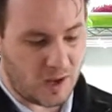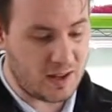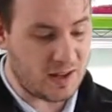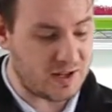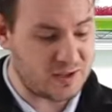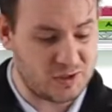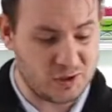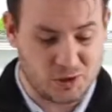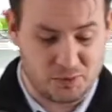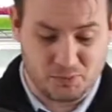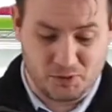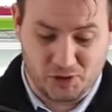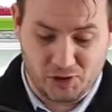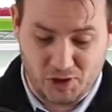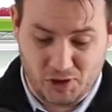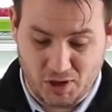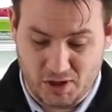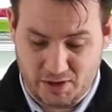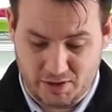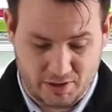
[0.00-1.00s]
and that's looking really
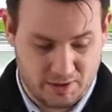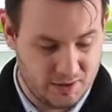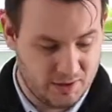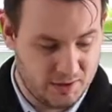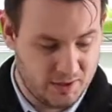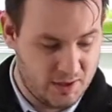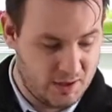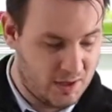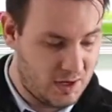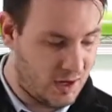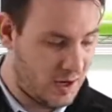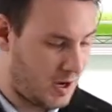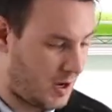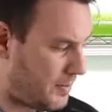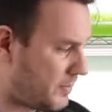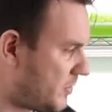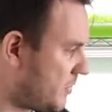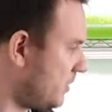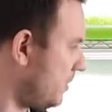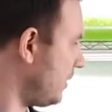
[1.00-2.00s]
good.
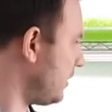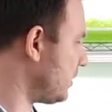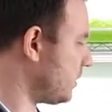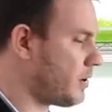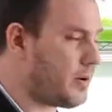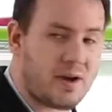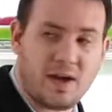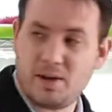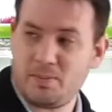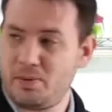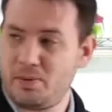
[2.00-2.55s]
So let's go ahead